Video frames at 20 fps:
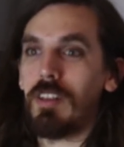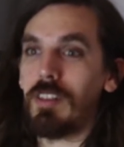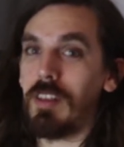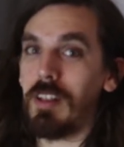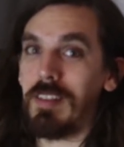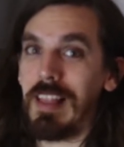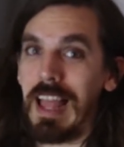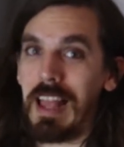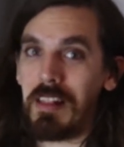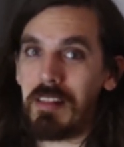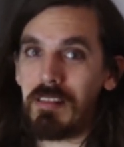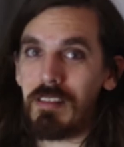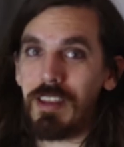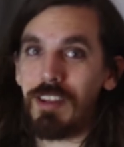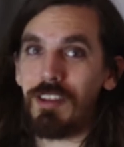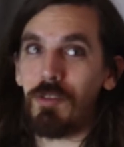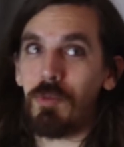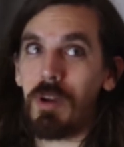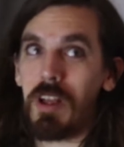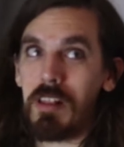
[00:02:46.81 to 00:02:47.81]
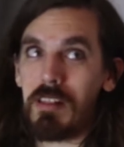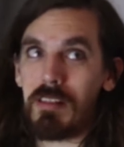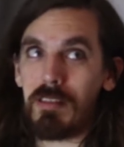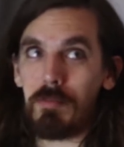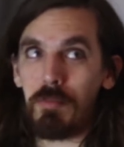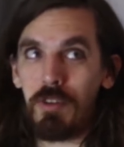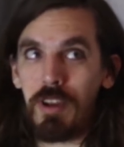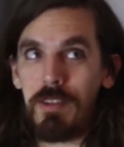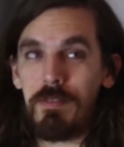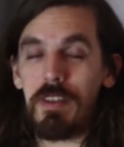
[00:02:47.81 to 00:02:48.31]
the last leader was
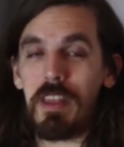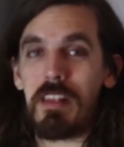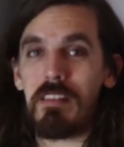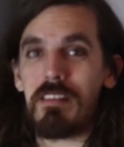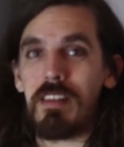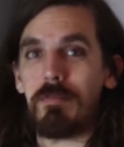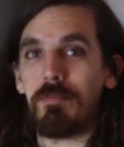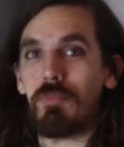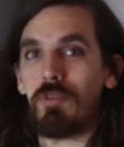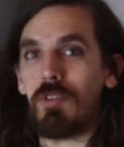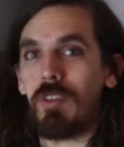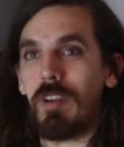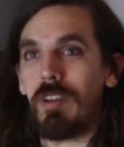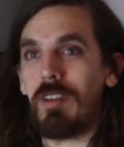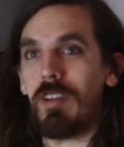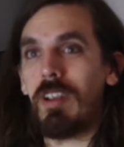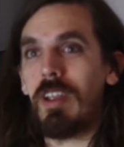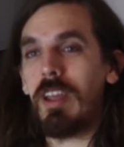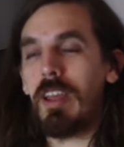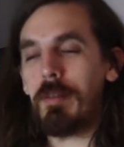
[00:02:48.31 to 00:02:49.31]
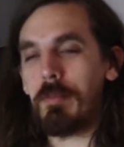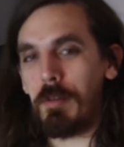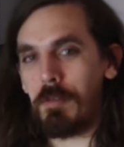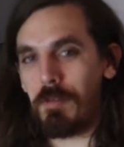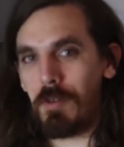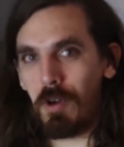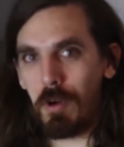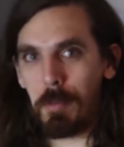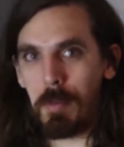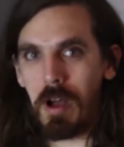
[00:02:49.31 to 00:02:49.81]
the previous emperor
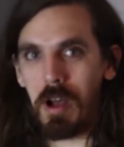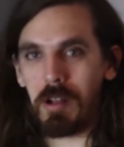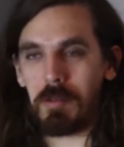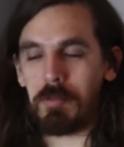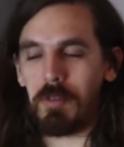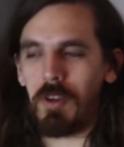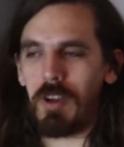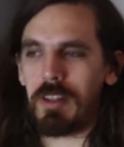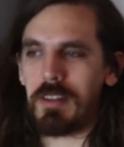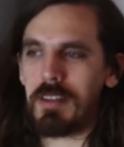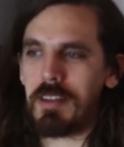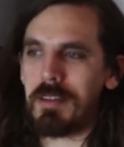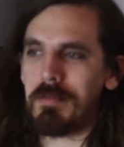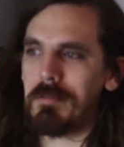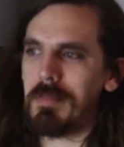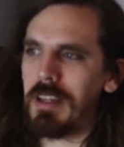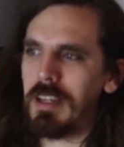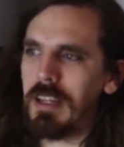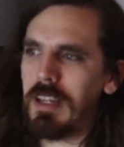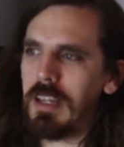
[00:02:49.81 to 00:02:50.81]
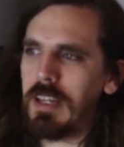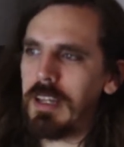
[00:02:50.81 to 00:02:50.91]
before Paul Muad'Dib,